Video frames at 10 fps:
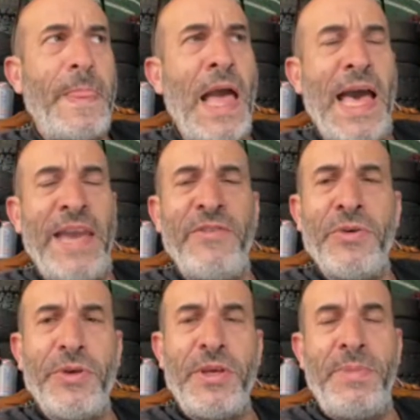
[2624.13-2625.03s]
I haven't
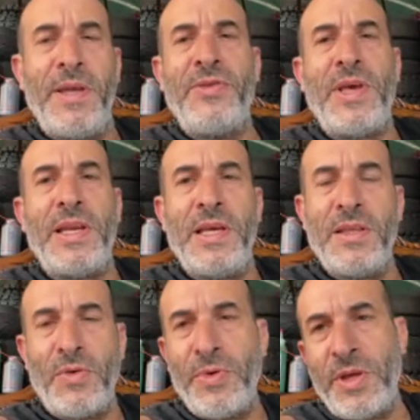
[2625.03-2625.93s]
really been to any of
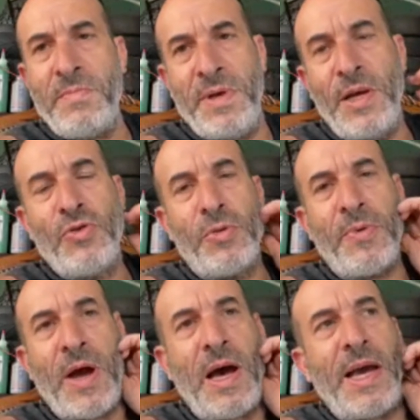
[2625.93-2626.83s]
the really big group
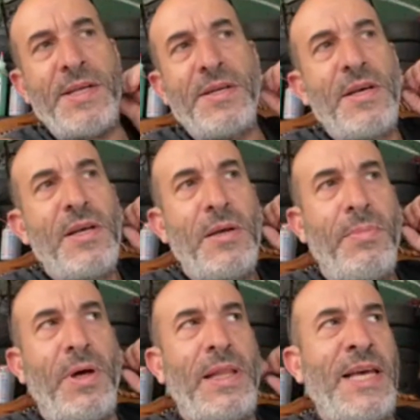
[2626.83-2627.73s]
rides,
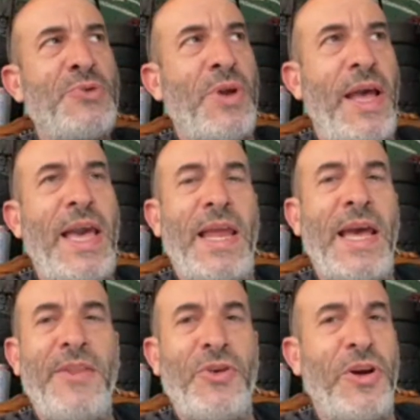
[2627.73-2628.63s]
but last one I
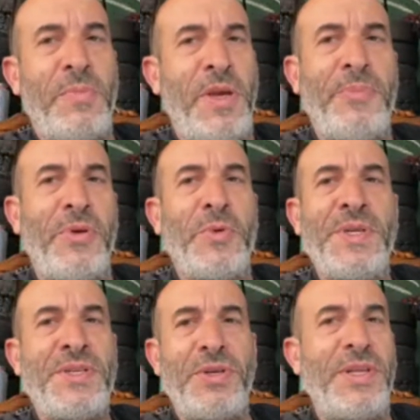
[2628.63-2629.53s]
had 30 people, and we
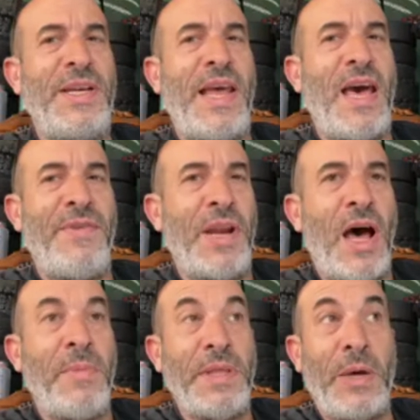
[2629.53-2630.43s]
still didn't have a
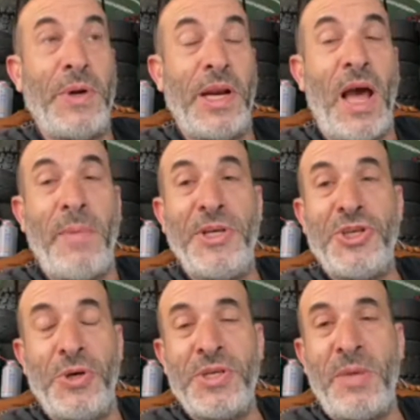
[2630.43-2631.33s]
Nami. Like when a Nami
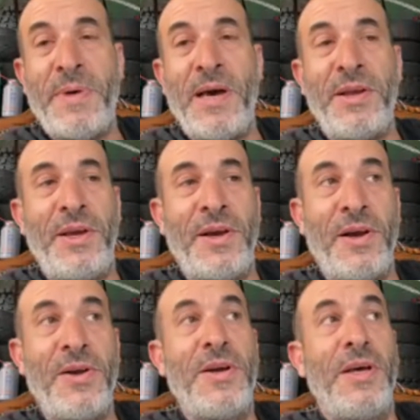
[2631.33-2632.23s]
shows up out
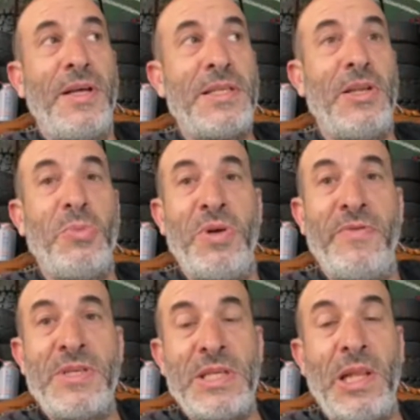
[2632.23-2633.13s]
here, it's a little bit of
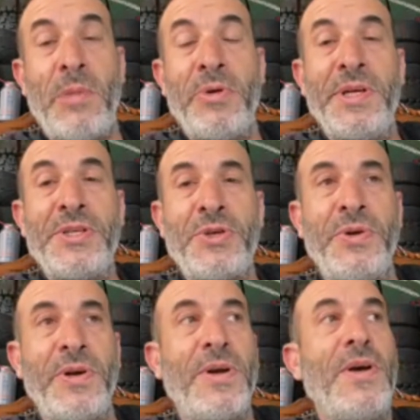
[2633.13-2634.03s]
a celebrity
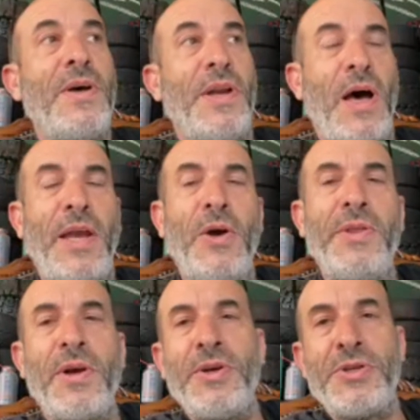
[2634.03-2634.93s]
scooter. No, I know
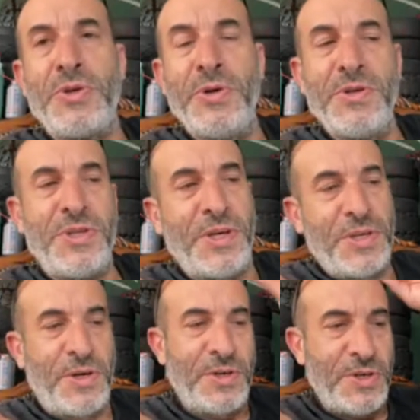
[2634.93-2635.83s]
they're good scooters,
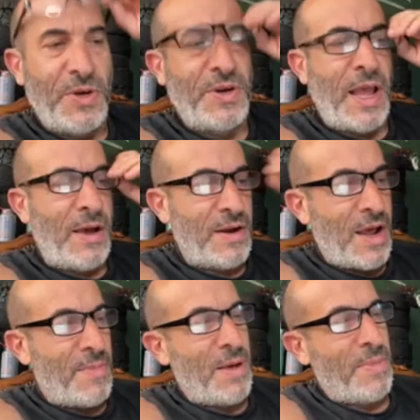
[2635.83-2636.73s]
Ginger. There's no doubt.
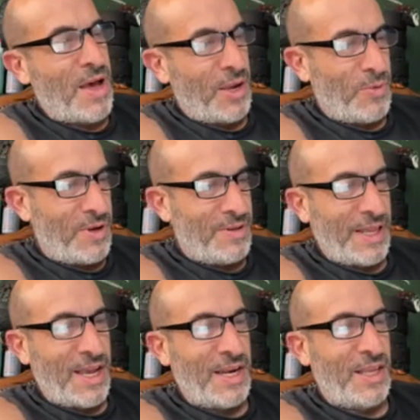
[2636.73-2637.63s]
I'm not buying one. They
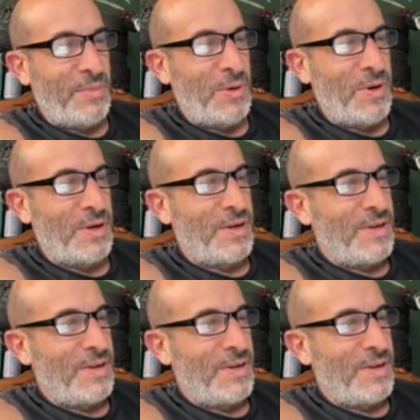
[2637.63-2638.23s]
got to give me one.